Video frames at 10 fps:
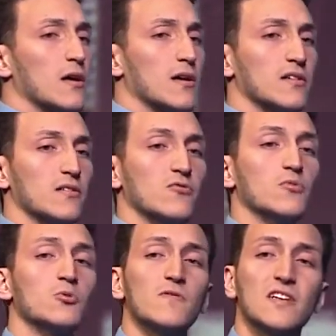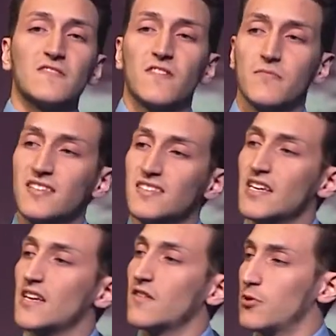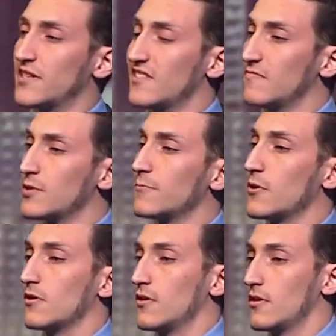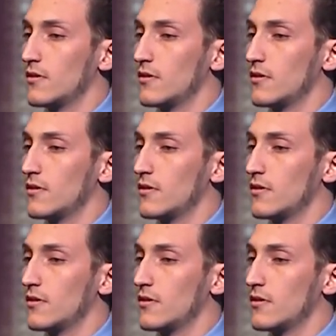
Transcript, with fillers: uh, uh, remove us from the city of oppressive people